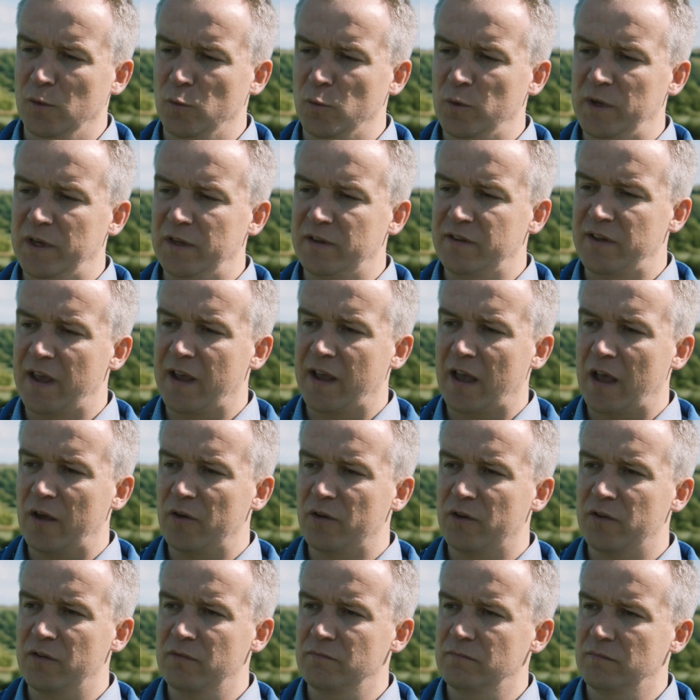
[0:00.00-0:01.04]
we take
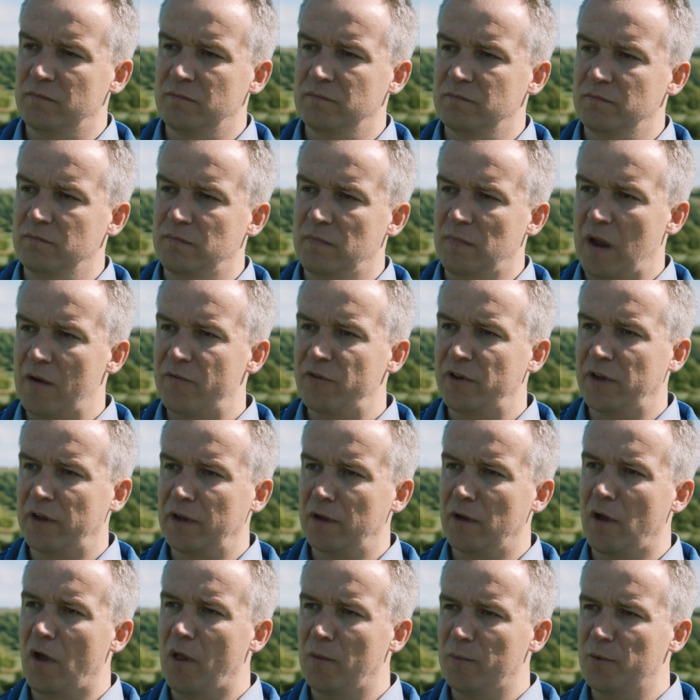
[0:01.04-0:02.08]
out
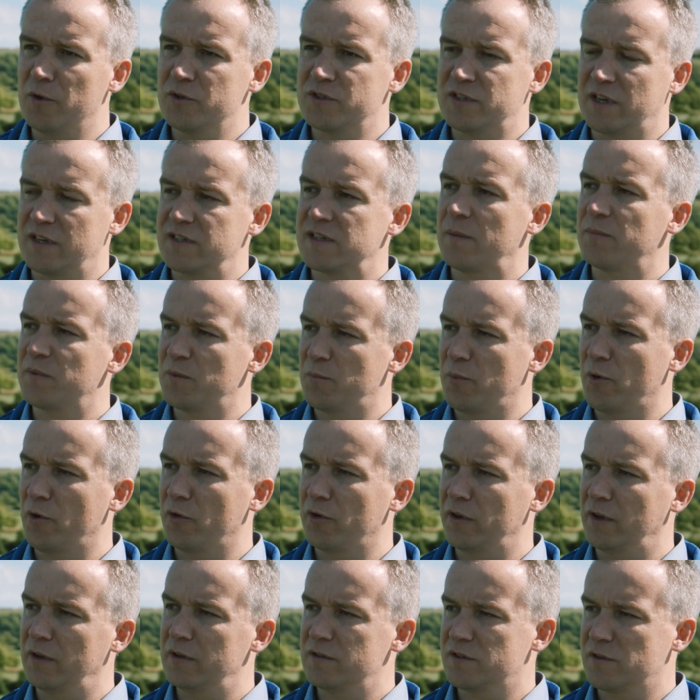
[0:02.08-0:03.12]
everything almost except the
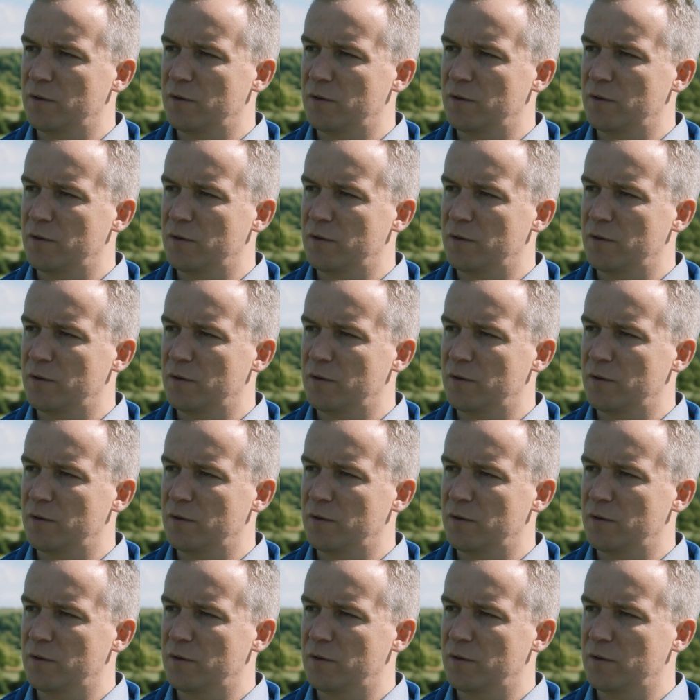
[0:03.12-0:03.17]
protein.